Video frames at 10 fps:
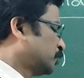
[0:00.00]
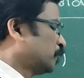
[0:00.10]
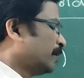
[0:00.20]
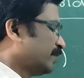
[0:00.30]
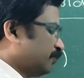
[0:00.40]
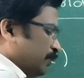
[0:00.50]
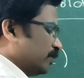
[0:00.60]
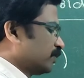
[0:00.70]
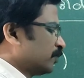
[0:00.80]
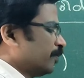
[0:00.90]
by
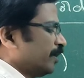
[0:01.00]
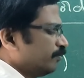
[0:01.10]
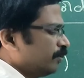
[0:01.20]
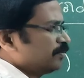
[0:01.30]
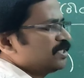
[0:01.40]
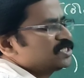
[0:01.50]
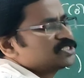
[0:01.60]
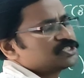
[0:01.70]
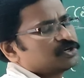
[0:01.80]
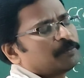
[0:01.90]
4. 2 by 4
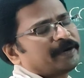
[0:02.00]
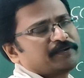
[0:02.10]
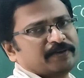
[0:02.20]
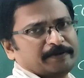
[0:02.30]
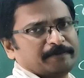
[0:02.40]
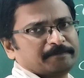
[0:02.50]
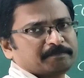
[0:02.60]
means 0.5.